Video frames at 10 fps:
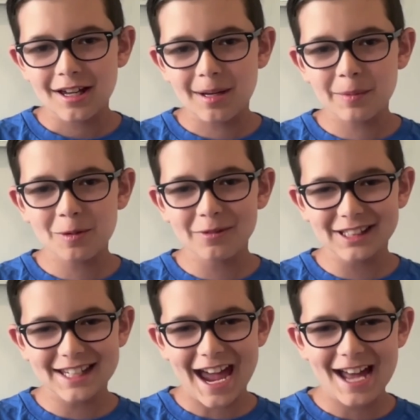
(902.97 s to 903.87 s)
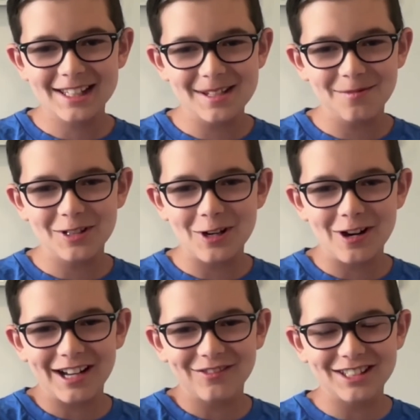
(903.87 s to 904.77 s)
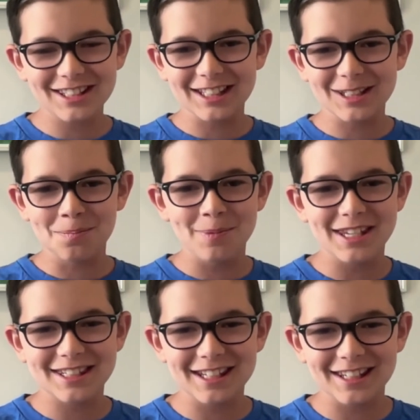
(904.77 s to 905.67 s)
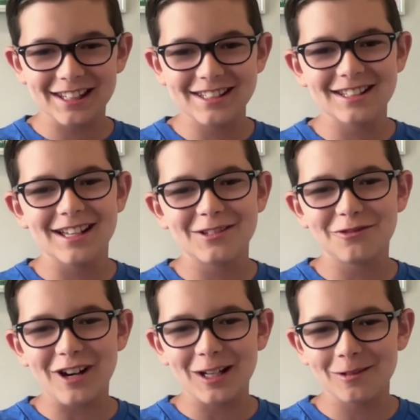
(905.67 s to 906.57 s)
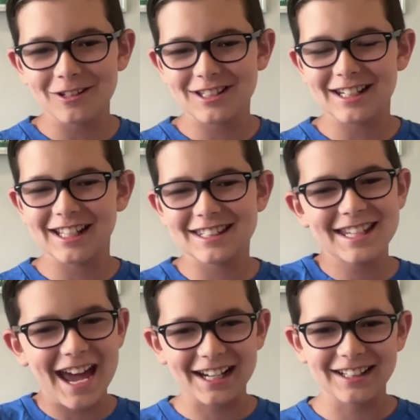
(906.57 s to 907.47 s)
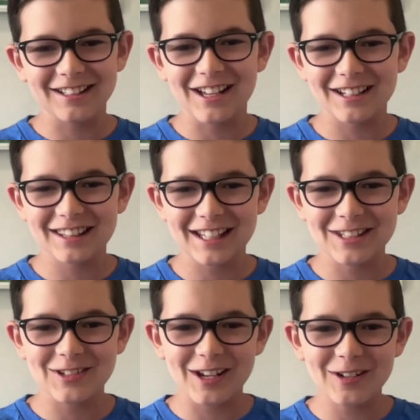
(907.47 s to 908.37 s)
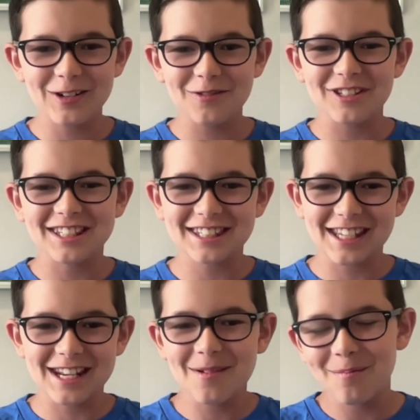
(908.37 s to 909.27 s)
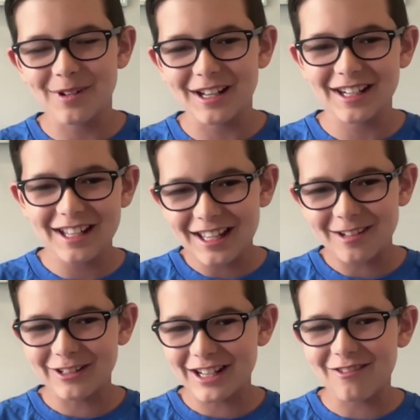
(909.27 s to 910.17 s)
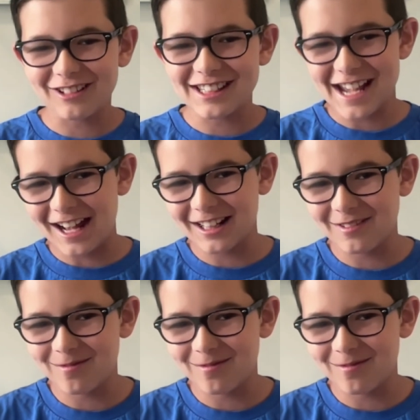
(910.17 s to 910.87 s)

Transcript: I mean, we tagged him, obviously he's busy and he has a lot of followers and he gets tagged in a lot of things. So I don't know if he's seen it, but we definitely tagged him.